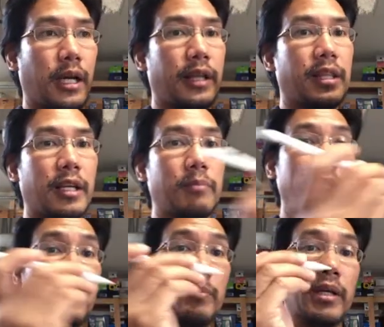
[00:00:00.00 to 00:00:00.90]
I think it
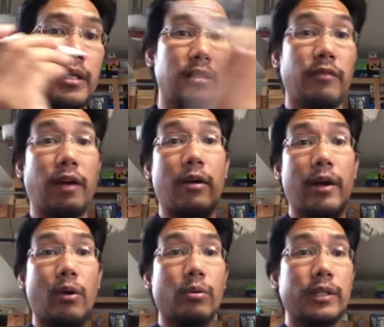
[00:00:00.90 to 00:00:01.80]
might be because of
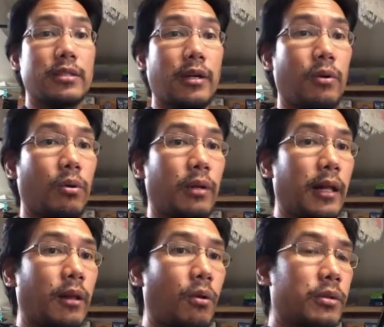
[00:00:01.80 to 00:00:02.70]
how I hold it. So
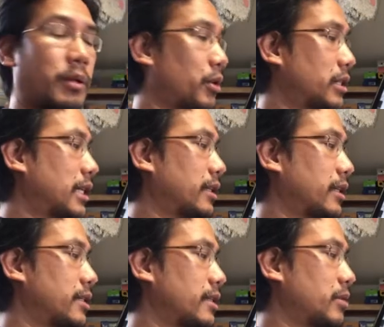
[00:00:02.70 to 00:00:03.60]
I'll hold the brush like
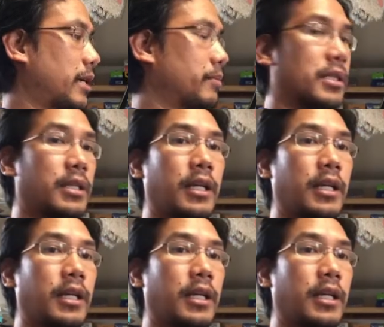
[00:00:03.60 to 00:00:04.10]
this sometimes.